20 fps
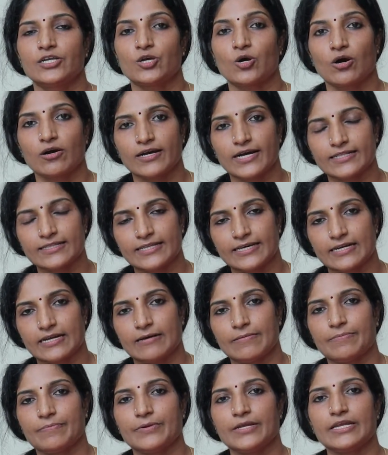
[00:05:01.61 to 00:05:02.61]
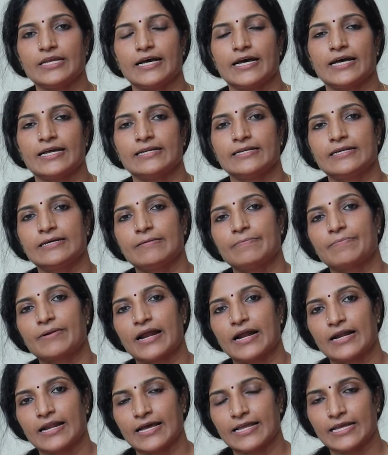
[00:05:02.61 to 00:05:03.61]
yoga therapy and
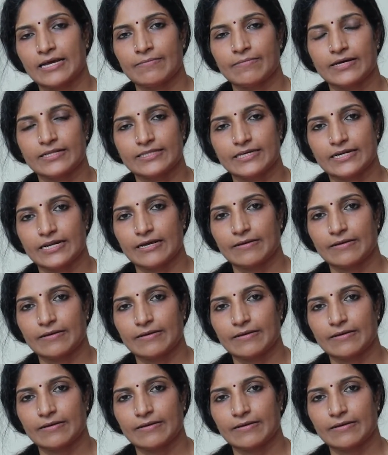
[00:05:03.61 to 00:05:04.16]
pranayama